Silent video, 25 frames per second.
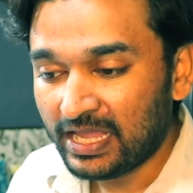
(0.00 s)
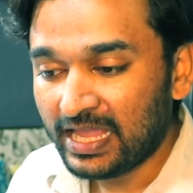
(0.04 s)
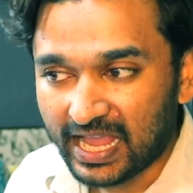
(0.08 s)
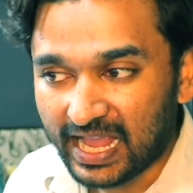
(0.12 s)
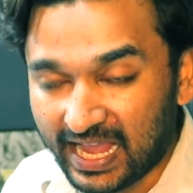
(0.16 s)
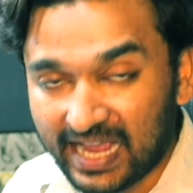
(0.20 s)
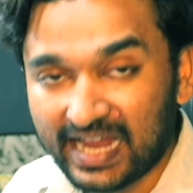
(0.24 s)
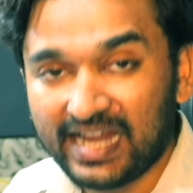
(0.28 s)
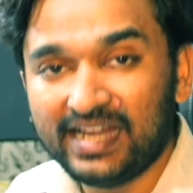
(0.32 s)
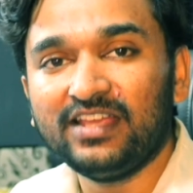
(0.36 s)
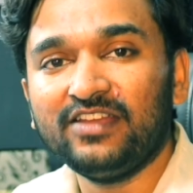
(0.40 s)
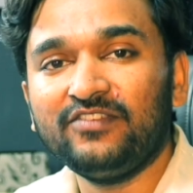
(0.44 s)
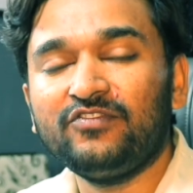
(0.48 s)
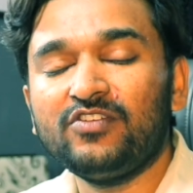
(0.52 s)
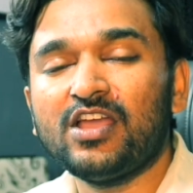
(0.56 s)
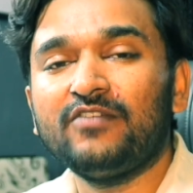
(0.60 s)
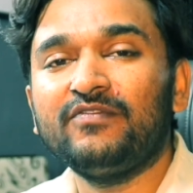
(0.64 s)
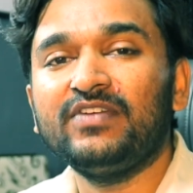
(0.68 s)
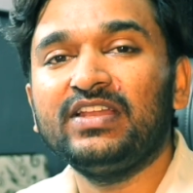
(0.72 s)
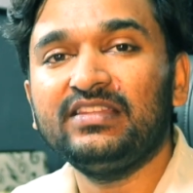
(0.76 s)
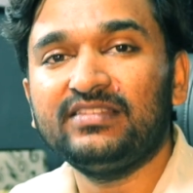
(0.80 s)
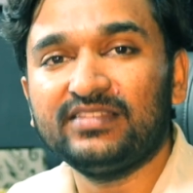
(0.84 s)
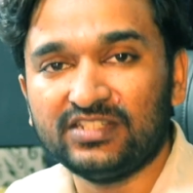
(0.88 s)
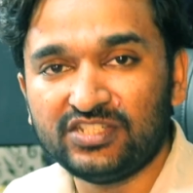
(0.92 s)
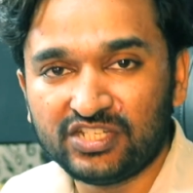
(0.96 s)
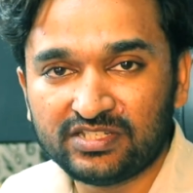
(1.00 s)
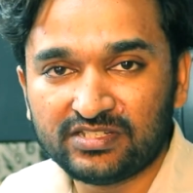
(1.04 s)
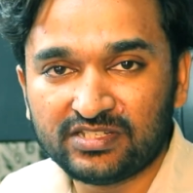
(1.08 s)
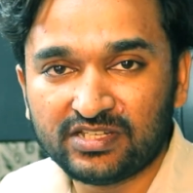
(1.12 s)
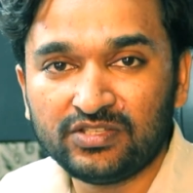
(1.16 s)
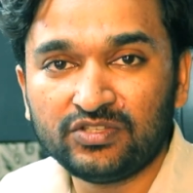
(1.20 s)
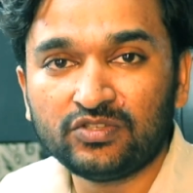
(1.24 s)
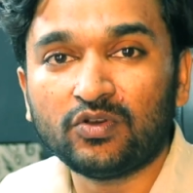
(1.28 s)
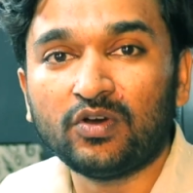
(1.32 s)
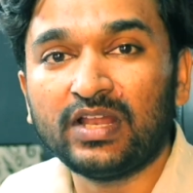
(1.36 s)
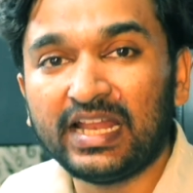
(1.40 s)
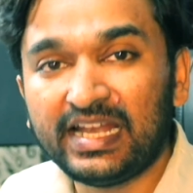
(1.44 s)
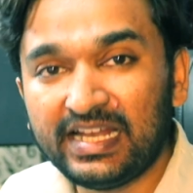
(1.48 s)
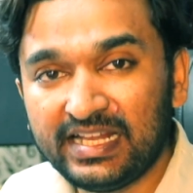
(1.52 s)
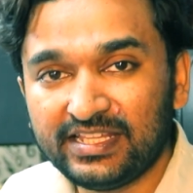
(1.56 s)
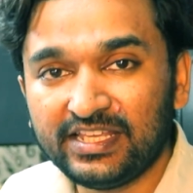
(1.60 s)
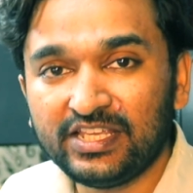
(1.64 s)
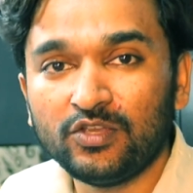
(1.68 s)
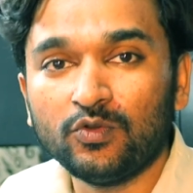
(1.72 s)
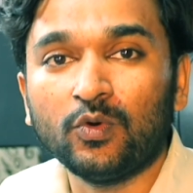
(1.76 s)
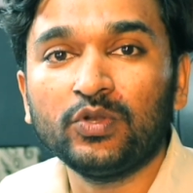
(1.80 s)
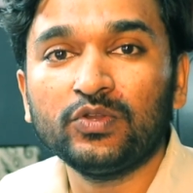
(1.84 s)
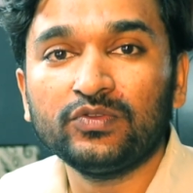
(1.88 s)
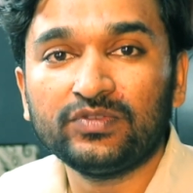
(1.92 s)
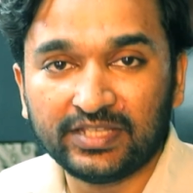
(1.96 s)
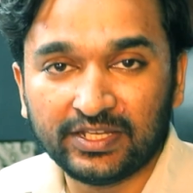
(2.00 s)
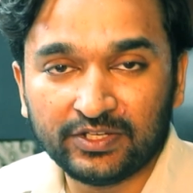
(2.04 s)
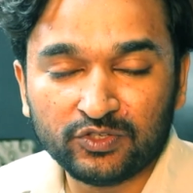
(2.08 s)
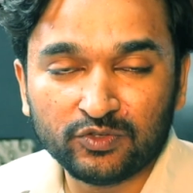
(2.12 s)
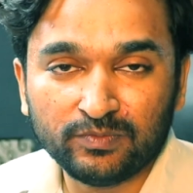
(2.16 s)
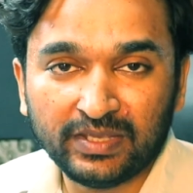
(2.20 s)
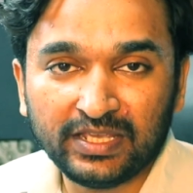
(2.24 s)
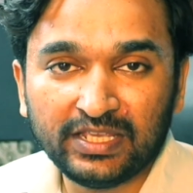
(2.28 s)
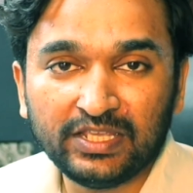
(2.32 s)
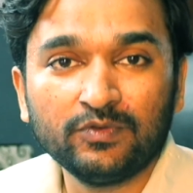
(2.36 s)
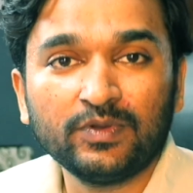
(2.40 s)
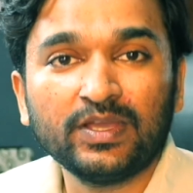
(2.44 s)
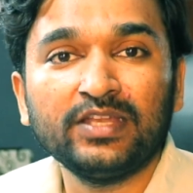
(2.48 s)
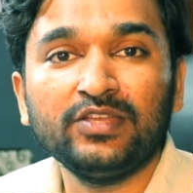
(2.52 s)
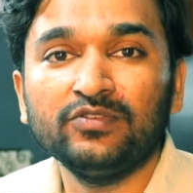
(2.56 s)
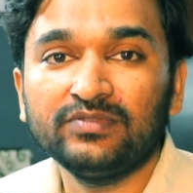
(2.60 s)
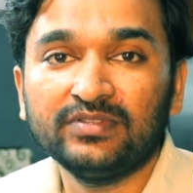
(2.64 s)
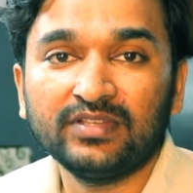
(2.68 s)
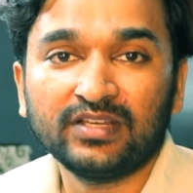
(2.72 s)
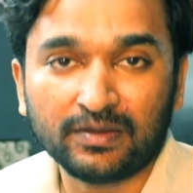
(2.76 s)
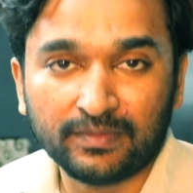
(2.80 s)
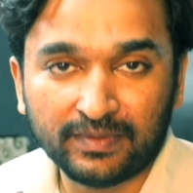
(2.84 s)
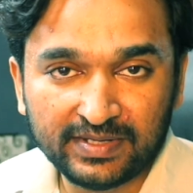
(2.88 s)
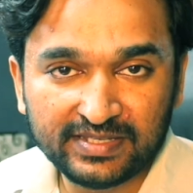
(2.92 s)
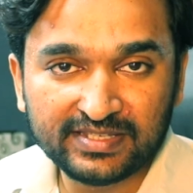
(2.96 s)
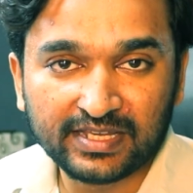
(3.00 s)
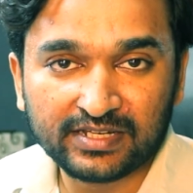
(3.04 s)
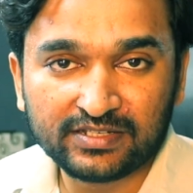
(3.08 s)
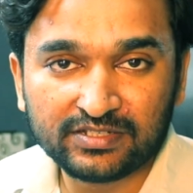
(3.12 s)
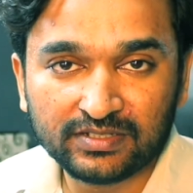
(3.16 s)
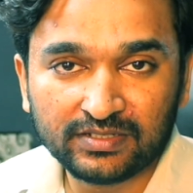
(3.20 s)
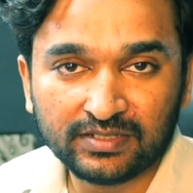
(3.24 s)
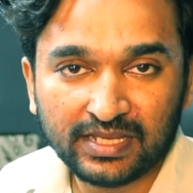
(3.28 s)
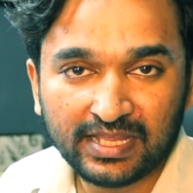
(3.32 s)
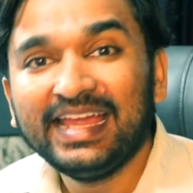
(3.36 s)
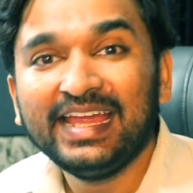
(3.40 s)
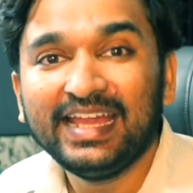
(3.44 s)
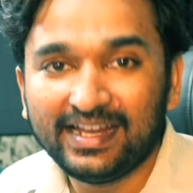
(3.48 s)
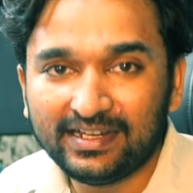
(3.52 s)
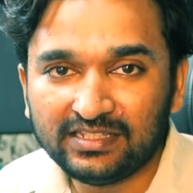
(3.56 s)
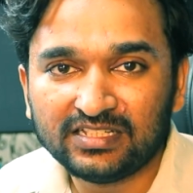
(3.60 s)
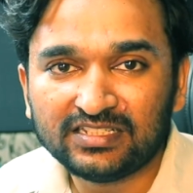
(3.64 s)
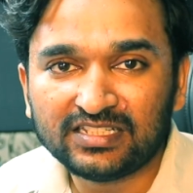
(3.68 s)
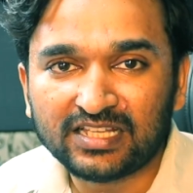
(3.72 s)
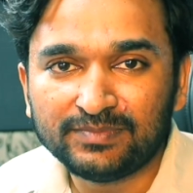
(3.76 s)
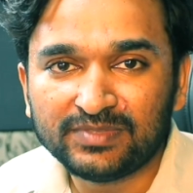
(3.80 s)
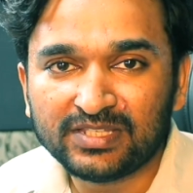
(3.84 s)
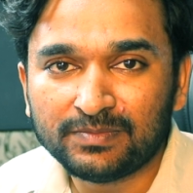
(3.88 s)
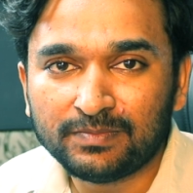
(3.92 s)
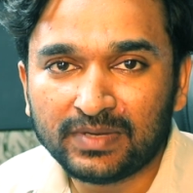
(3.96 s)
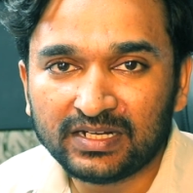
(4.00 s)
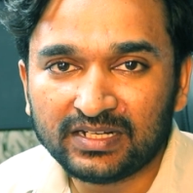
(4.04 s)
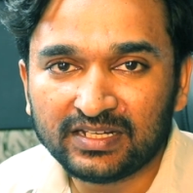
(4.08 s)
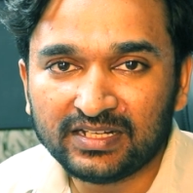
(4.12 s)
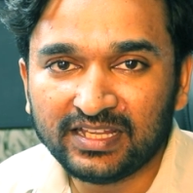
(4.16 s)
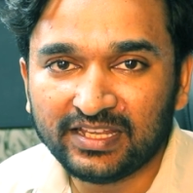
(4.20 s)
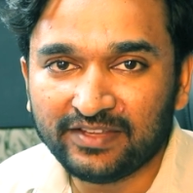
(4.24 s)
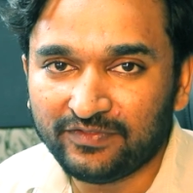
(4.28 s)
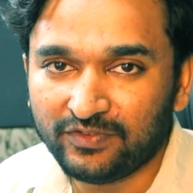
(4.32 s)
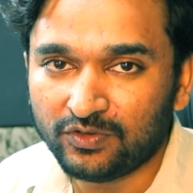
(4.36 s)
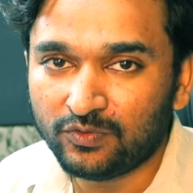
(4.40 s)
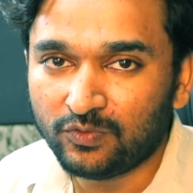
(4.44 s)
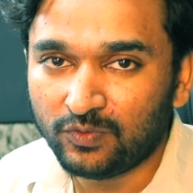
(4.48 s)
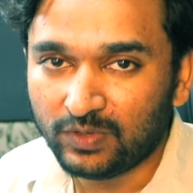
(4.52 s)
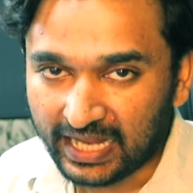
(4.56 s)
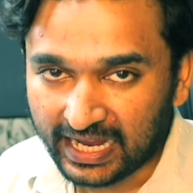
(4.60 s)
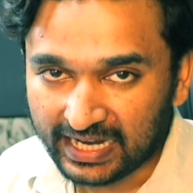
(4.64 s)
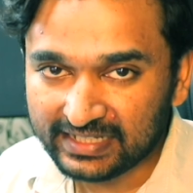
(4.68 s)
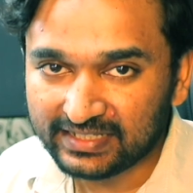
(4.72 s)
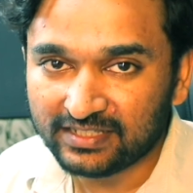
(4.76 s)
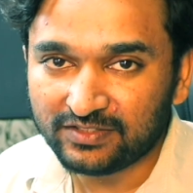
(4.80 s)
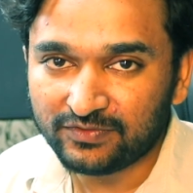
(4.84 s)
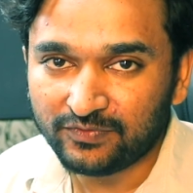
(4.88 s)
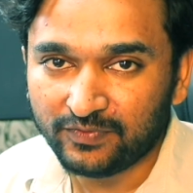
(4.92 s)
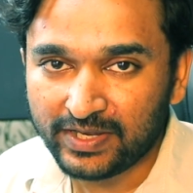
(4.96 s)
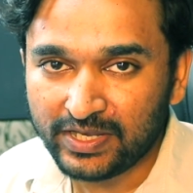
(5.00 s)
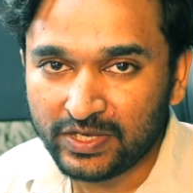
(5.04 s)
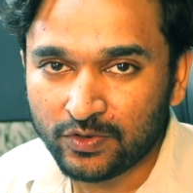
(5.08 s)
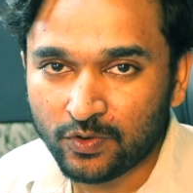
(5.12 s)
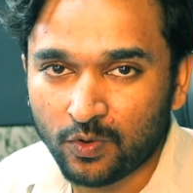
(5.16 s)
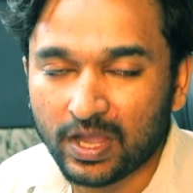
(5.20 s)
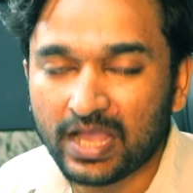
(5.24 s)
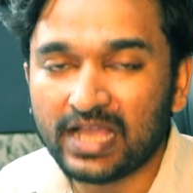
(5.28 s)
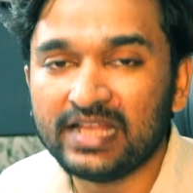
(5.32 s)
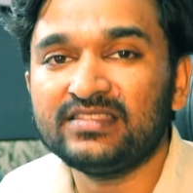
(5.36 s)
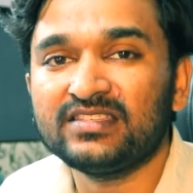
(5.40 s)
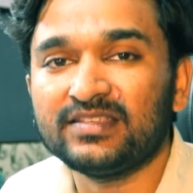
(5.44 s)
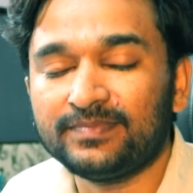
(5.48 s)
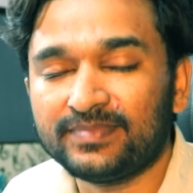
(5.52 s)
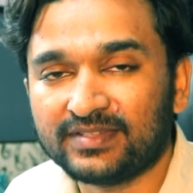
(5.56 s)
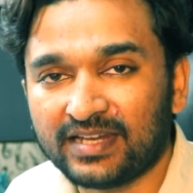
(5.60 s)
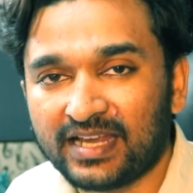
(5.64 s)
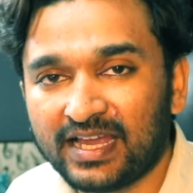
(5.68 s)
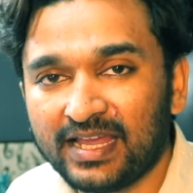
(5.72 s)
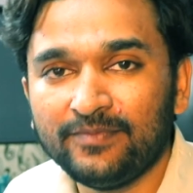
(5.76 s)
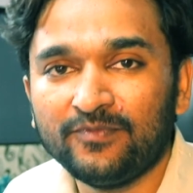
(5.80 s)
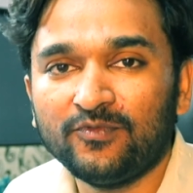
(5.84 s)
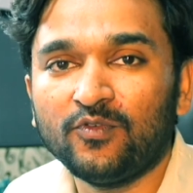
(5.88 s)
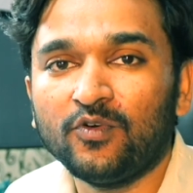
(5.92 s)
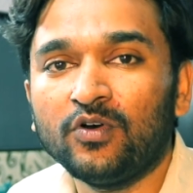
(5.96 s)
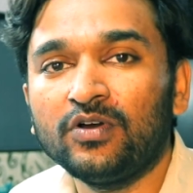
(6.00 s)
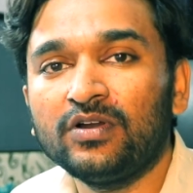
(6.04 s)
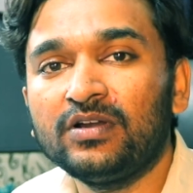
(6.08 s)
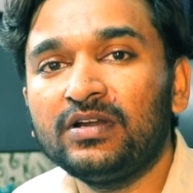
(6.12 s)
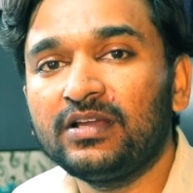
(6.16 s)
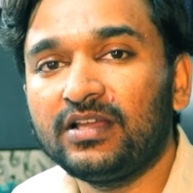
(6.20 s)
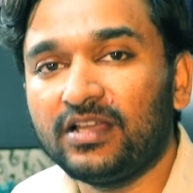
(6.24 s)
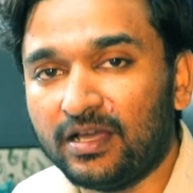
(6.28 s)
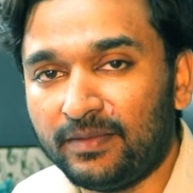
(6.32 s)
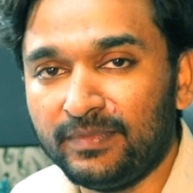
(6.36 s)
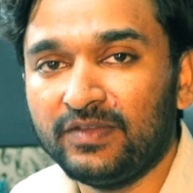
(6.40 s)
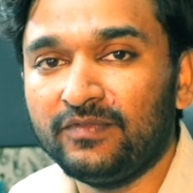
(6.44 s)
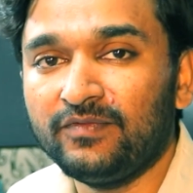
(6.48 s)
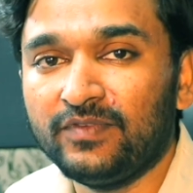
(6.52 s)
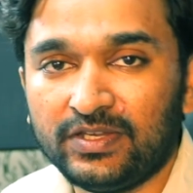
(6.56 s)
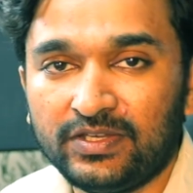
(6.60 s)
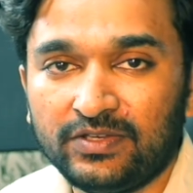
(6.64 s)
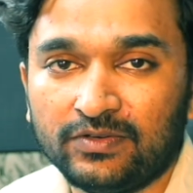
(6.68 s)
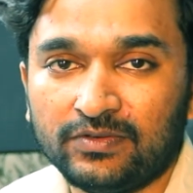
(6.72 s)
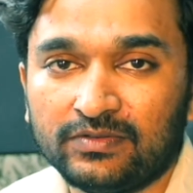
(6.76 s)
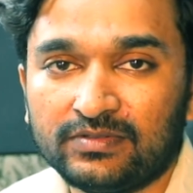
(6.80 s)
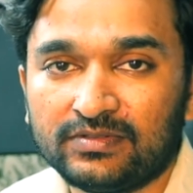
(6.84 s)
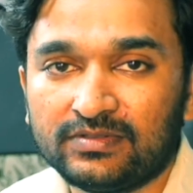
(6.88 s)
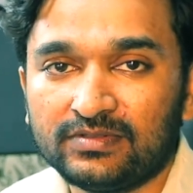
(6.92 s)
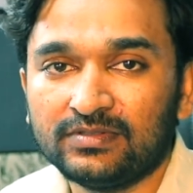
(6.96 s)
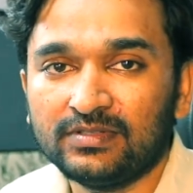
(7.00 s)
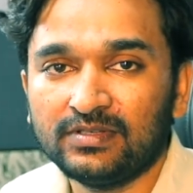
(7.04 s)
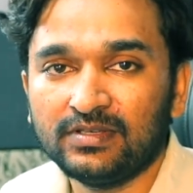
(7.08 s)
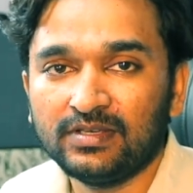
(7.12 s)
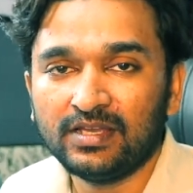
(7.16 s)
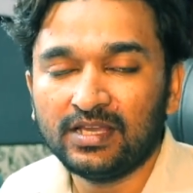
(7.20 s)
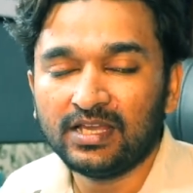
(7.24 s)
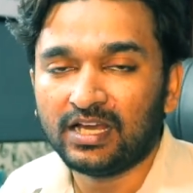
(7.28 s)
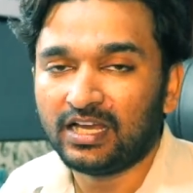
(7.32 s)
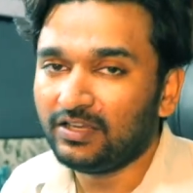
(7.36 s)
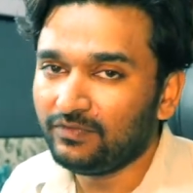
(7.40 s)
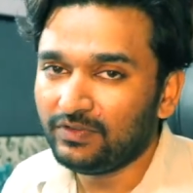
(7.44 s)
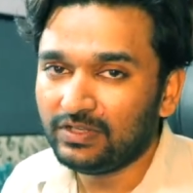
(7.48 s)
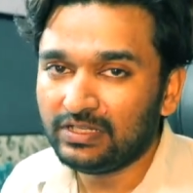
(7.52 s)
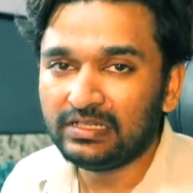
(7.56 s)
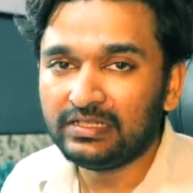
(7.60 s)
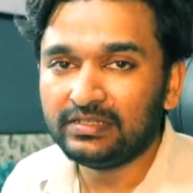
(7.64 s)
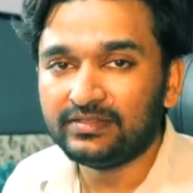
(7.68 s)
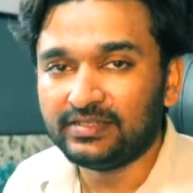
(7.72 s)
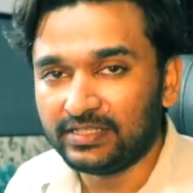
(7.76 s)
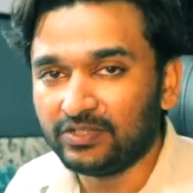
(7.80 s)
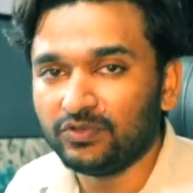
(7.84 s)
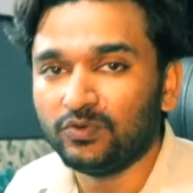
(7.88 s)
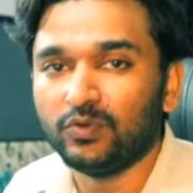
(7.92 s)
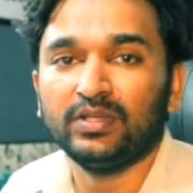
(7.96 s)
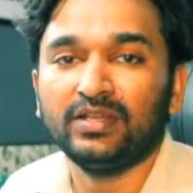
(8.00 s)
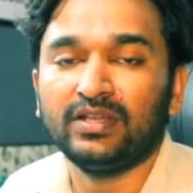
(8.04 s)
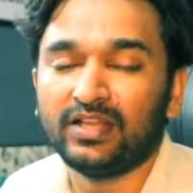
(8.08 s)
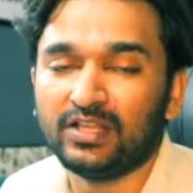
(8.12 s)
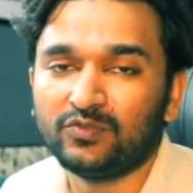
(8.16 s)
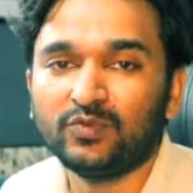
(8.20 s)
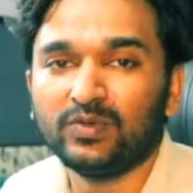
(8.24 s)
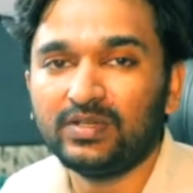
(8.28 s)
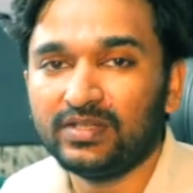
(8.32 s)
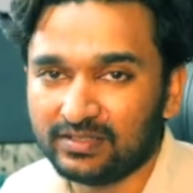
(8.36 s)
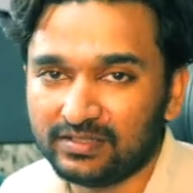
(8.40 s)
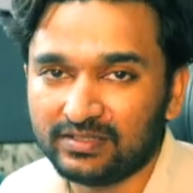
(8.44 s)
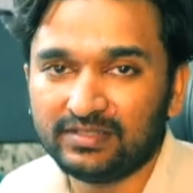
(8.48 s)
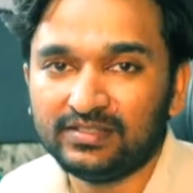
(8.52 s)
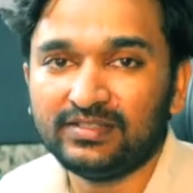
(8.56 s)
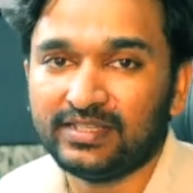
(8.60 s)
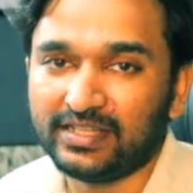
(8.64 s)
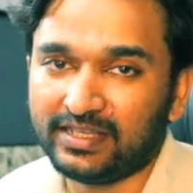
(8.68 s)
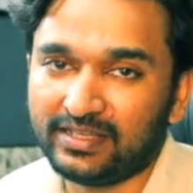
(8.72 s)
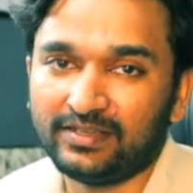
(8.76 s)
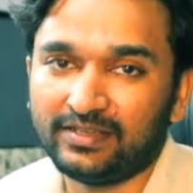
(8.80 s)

And if you have any suggestions or anything you want to say to me, you can use the comment section. Hit the thumbs up button if you like this video and subscribe for coming videos. I will see you in the next one. Till then, take